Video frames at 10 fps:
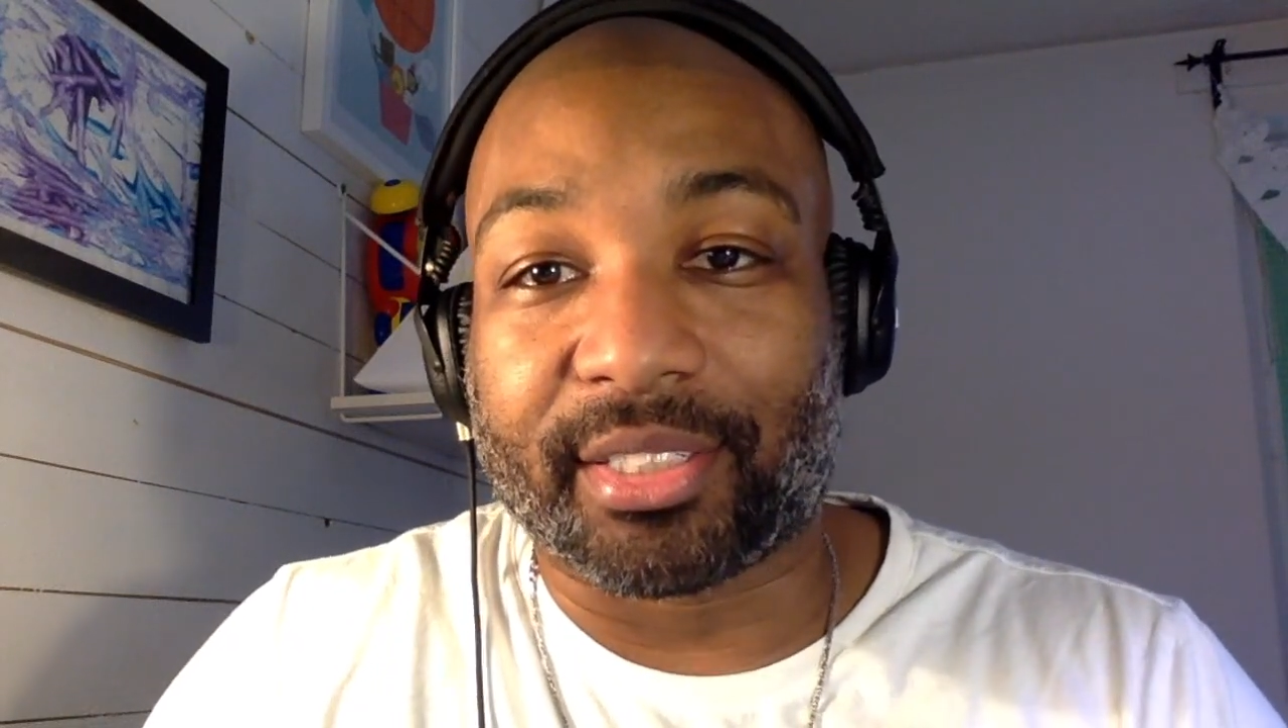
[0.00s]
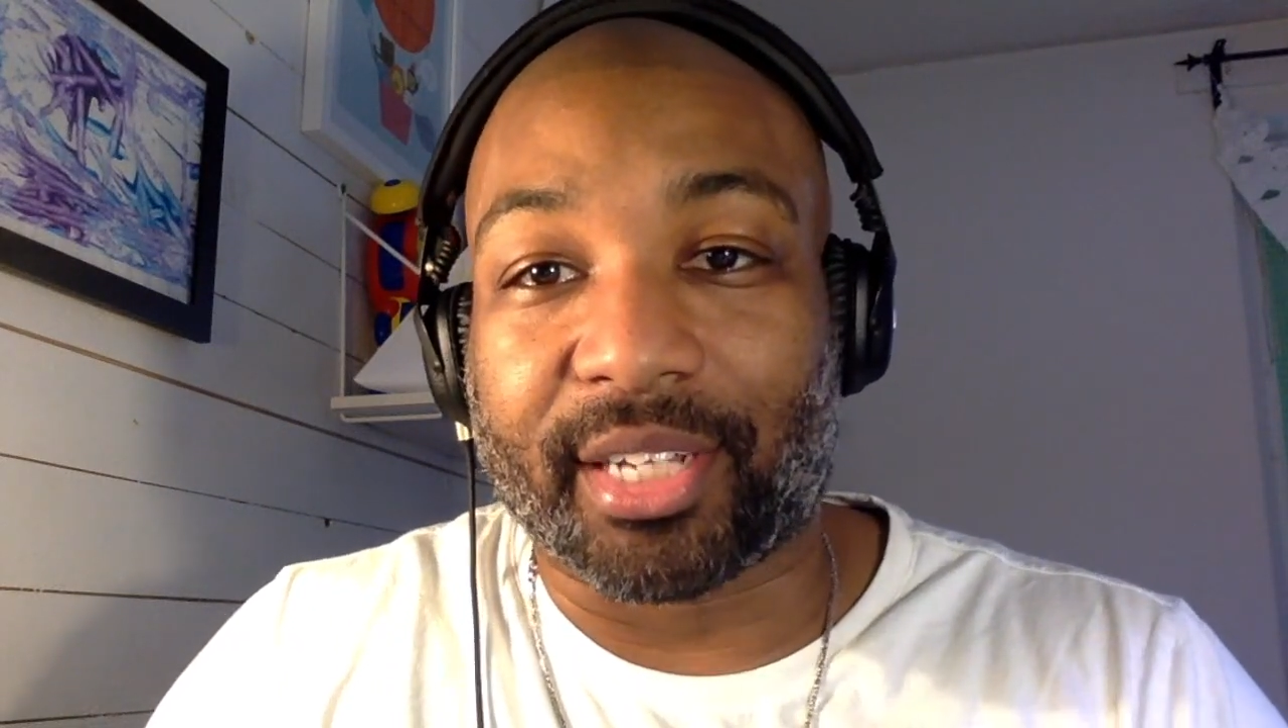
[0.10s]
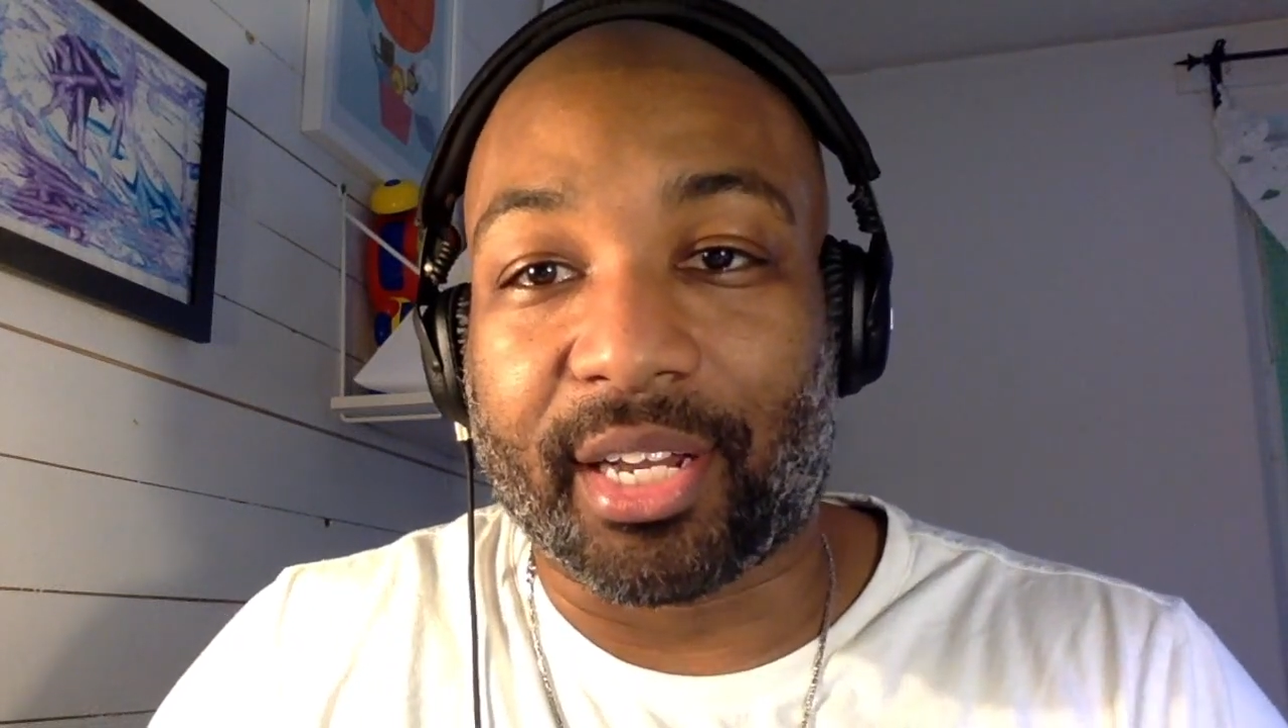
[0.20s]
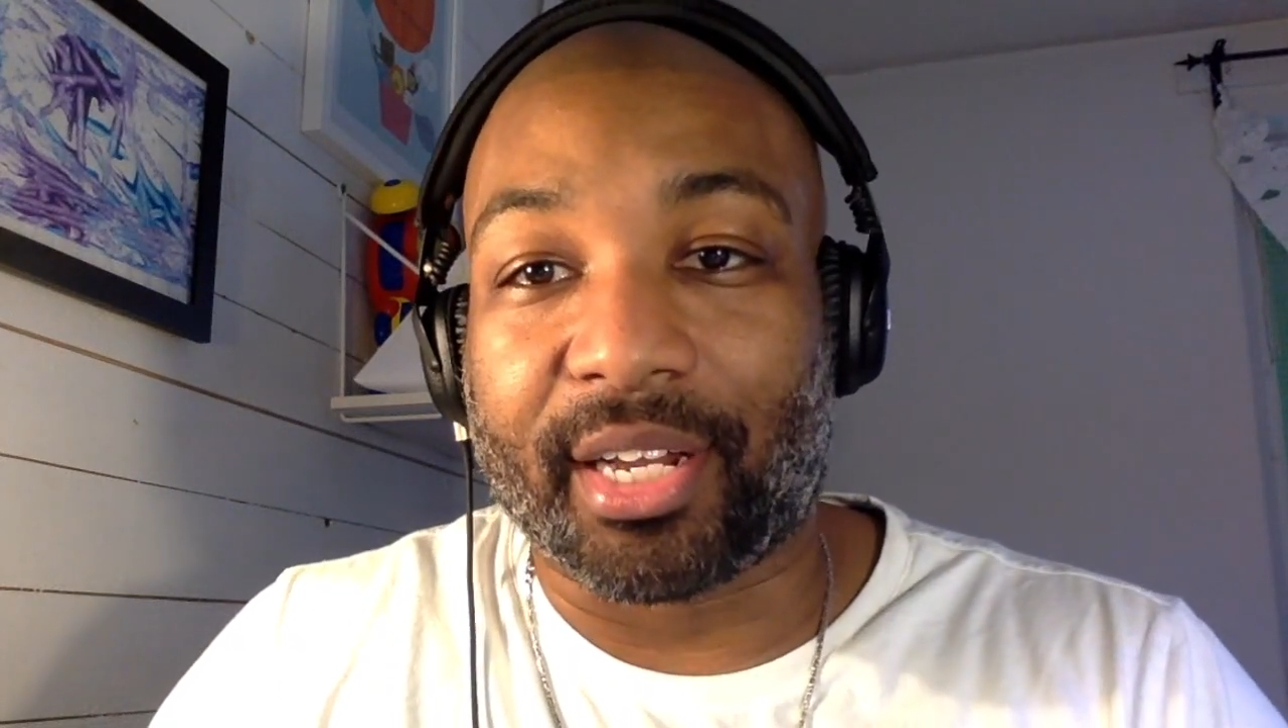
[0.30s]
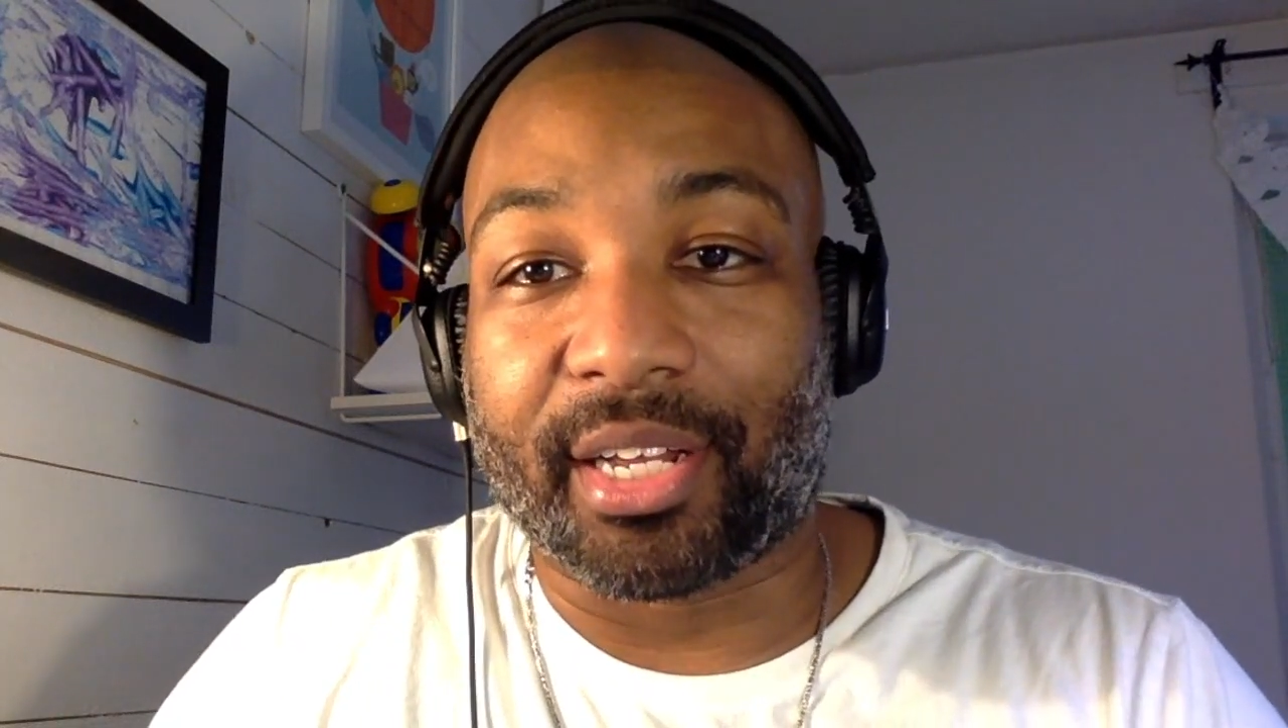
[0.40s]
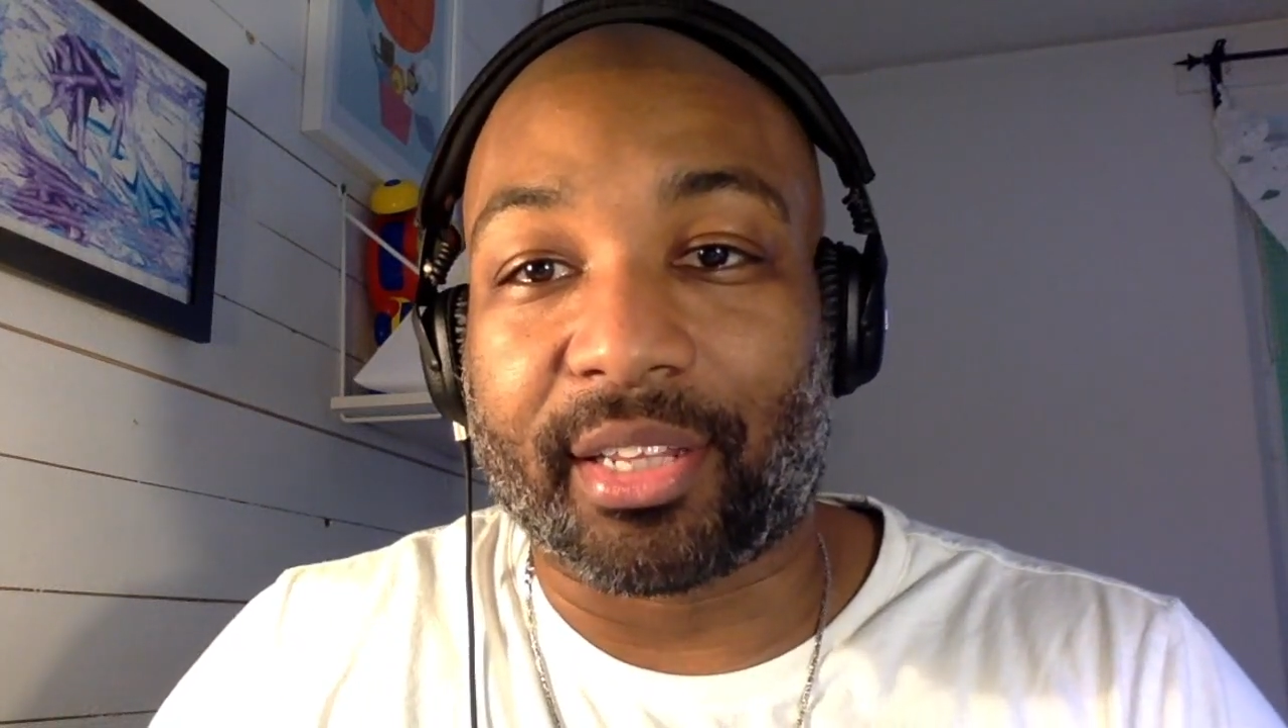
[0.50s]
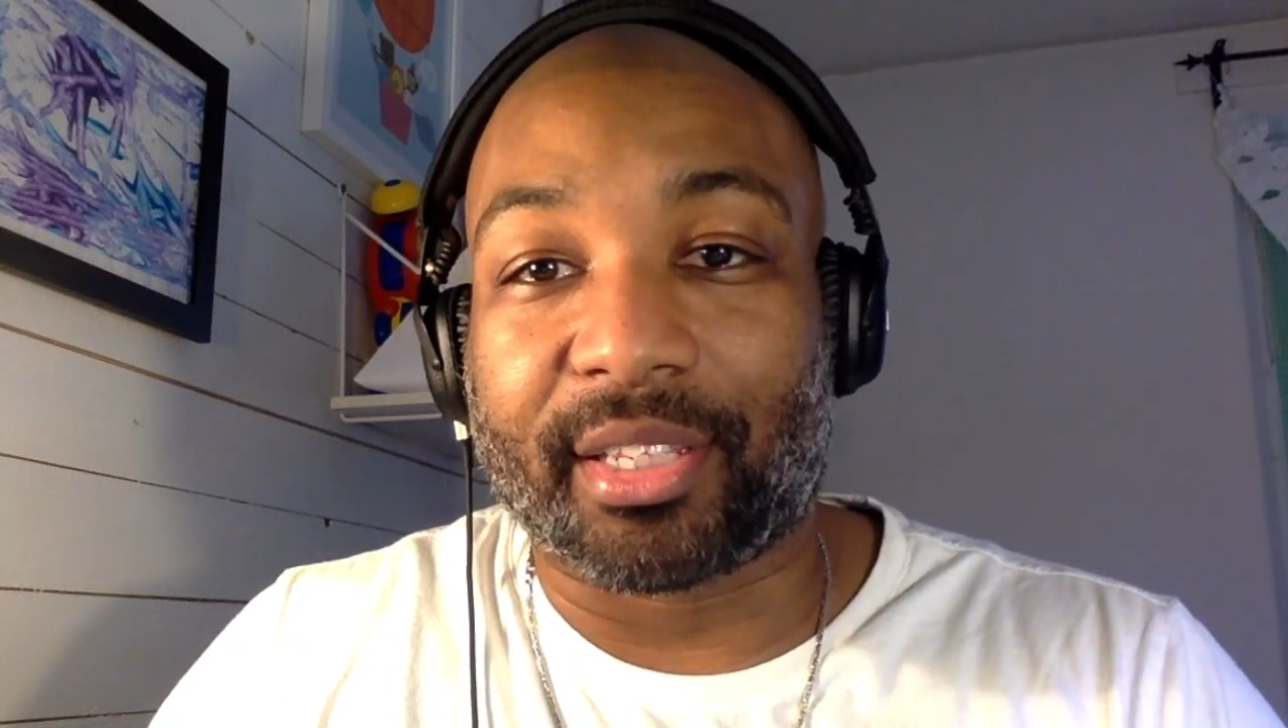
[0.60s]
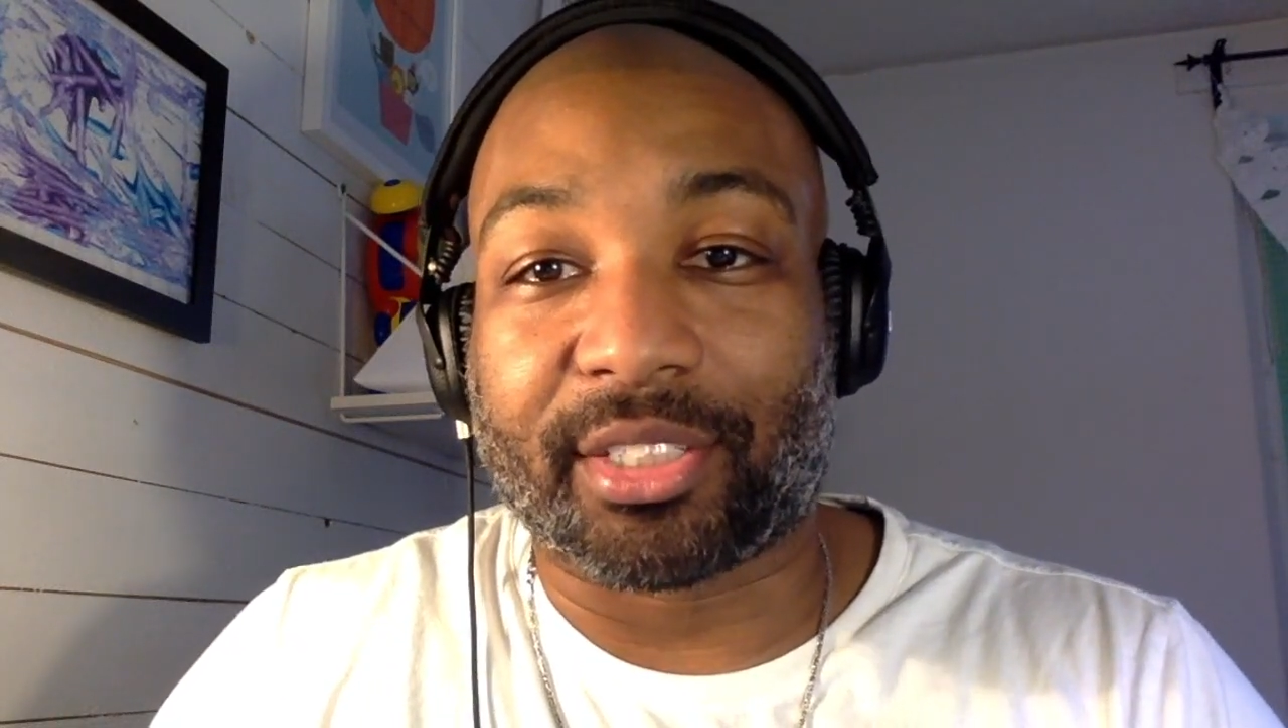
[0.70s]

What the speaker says: the